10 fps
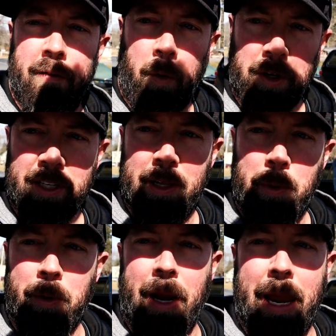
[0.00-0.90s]
Fortunately,
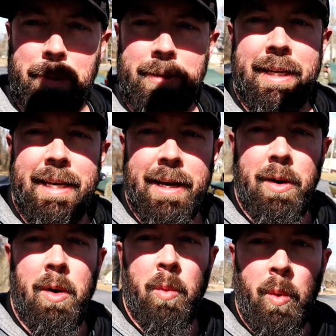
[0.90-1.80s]
we were able to get
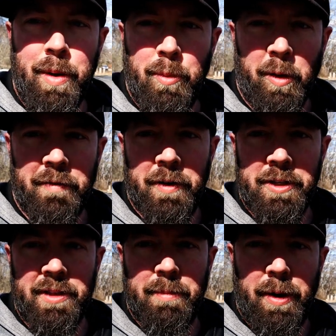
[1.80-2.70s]
one more
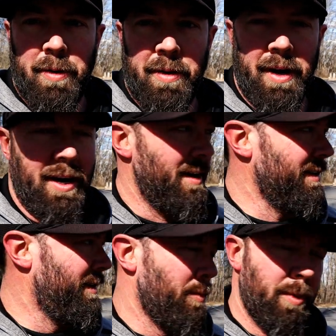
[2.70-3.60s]
fish in the boat, uh,
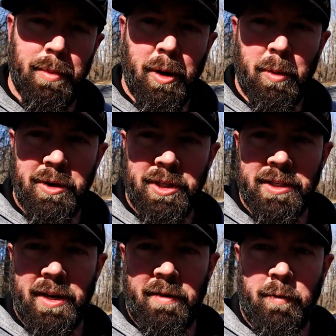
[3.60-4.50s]
the boat which
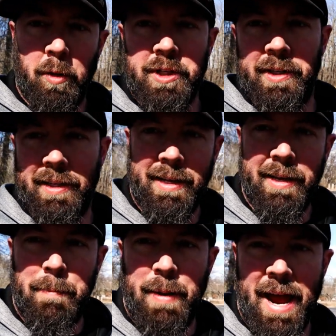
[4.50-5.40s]
is unfortunately
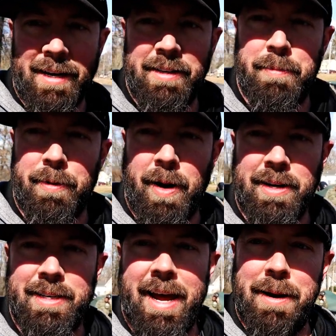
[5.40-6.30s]
packed up and
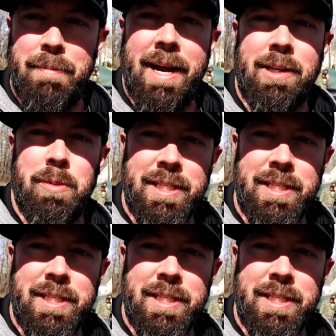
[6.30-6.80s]
ready to head back to